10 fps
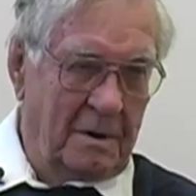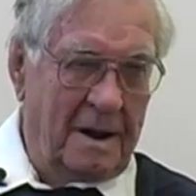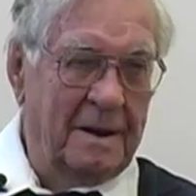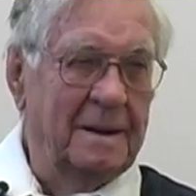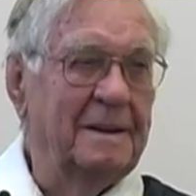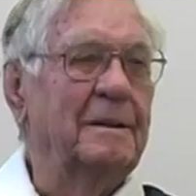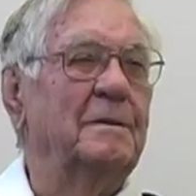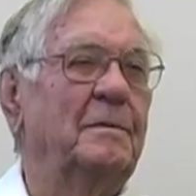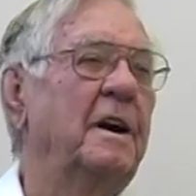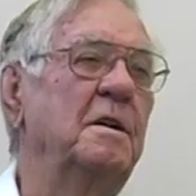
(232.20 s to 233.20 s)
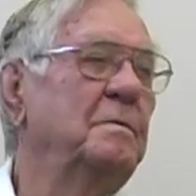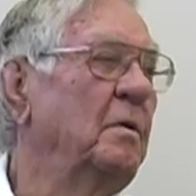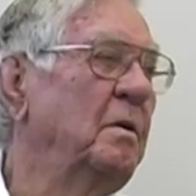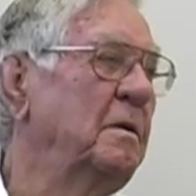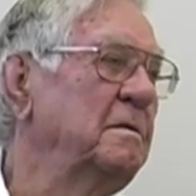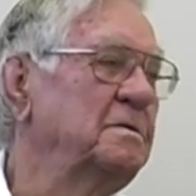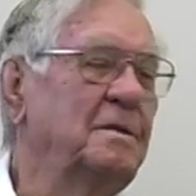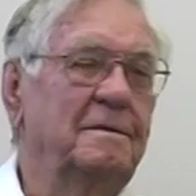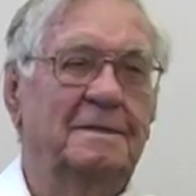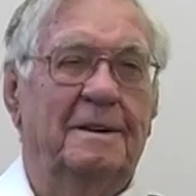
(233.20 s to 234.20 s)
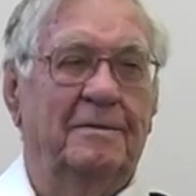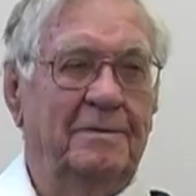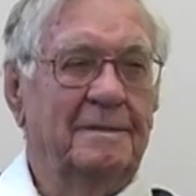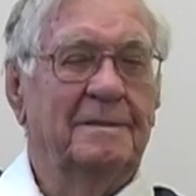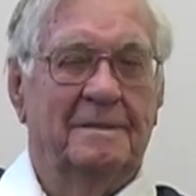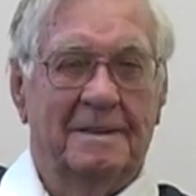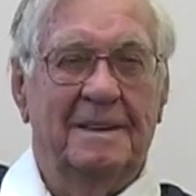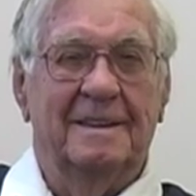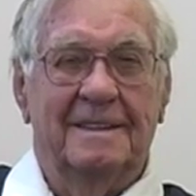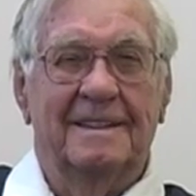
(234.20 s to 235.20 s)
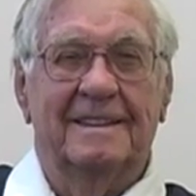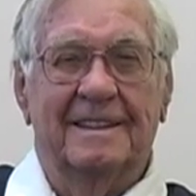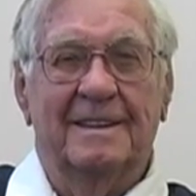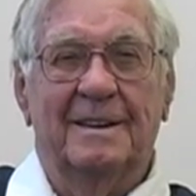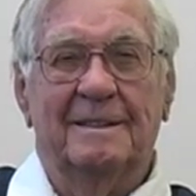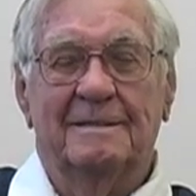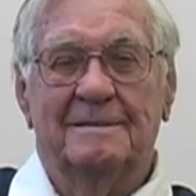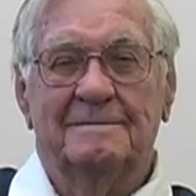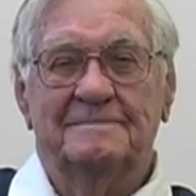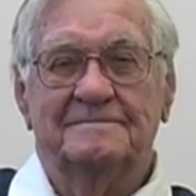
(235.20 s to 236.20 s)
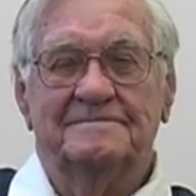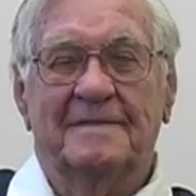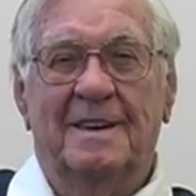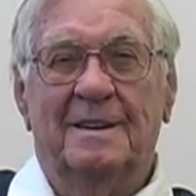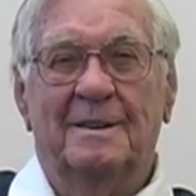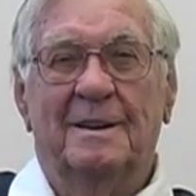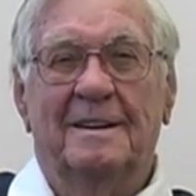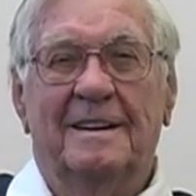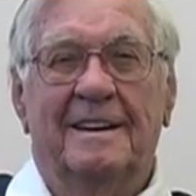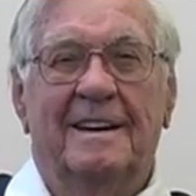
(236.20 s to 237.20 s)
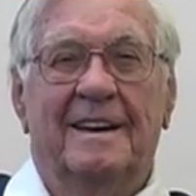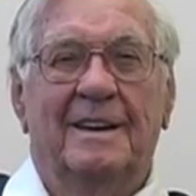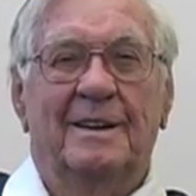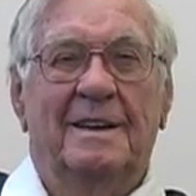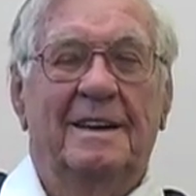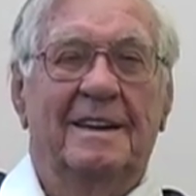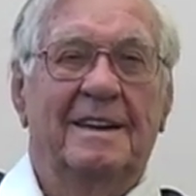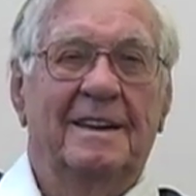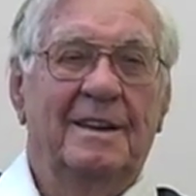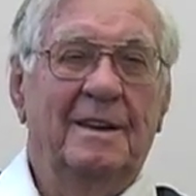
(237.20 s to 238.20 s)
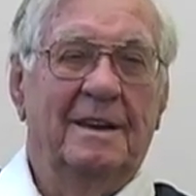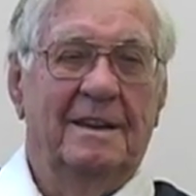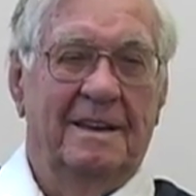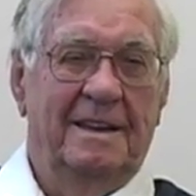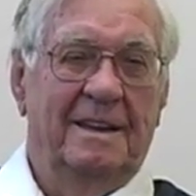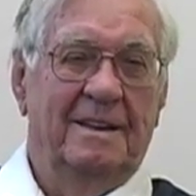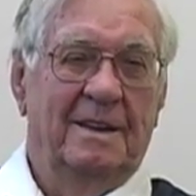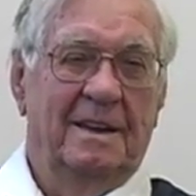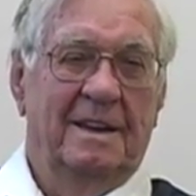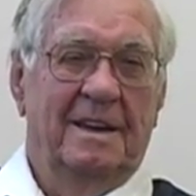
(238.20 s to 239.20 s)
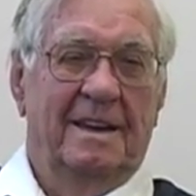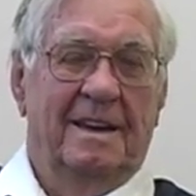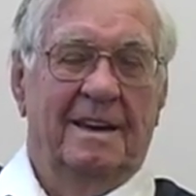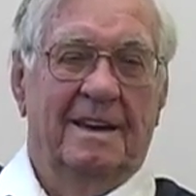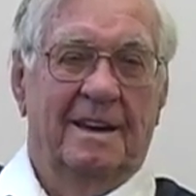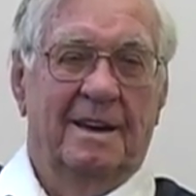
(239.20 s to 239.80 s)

Right, and very poor. I remember that so well, I should say. Yeah. Well, then you came back to the